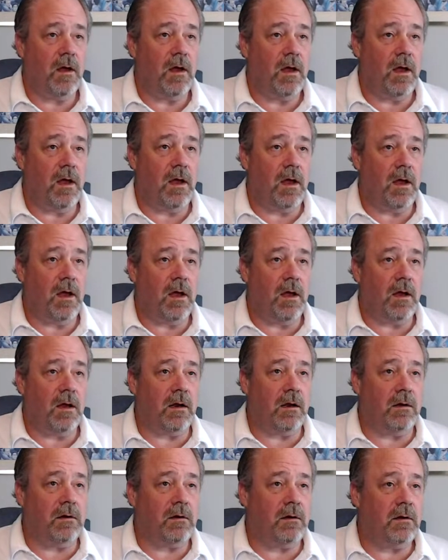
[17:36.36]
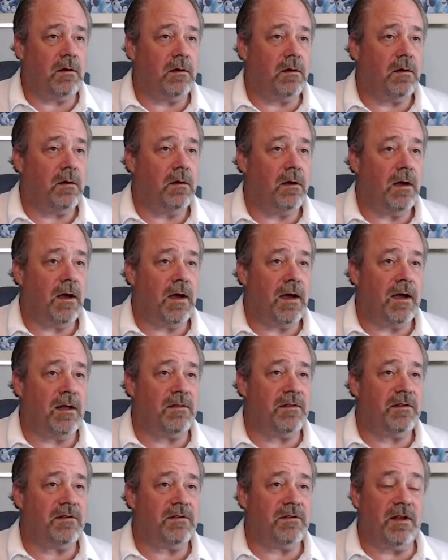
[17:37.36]
And
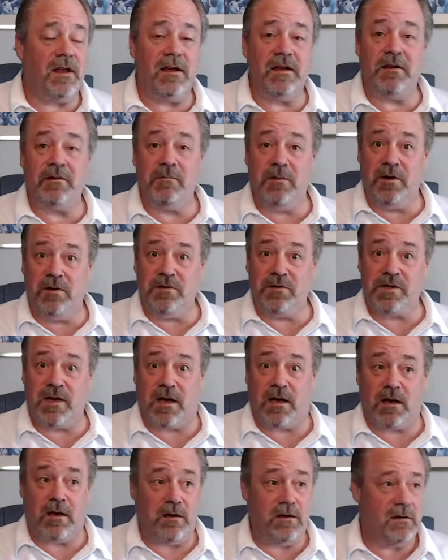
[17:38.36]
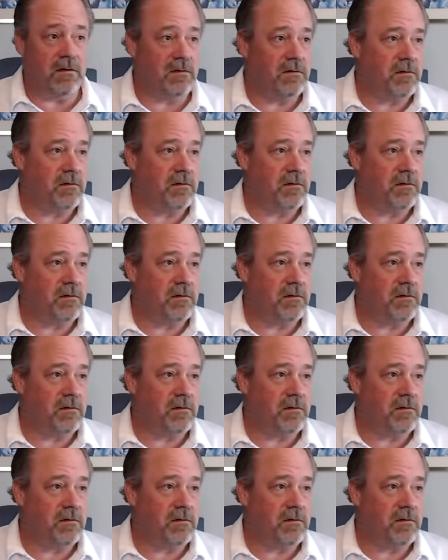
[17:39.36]
on this day in music,